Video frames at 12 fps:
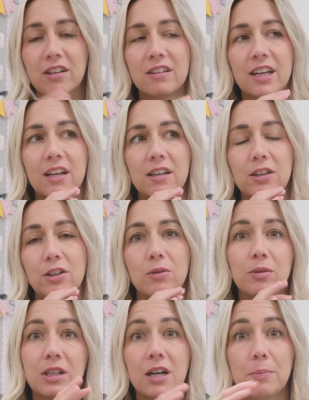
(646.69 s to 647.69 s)
Like, you
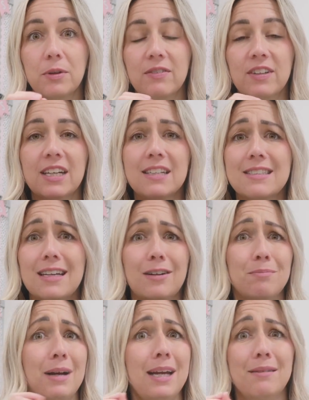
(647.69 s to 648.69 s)
know, the couple of kids
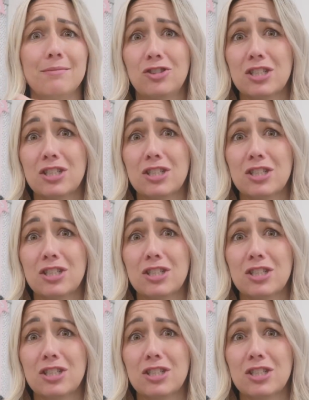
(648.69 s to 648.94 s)
that might